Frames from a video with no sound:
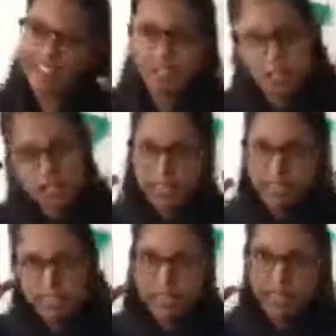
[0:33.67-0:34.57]
Is
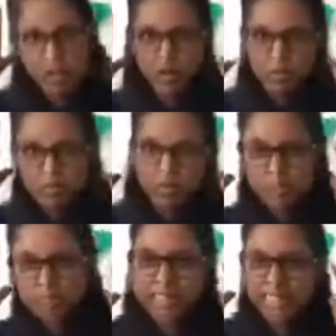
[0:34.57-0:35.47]
that on
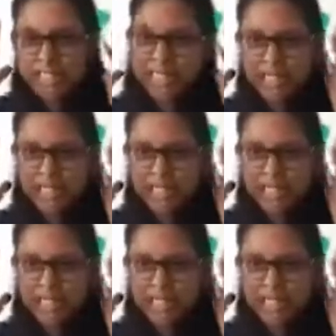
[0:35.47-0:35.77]
properly?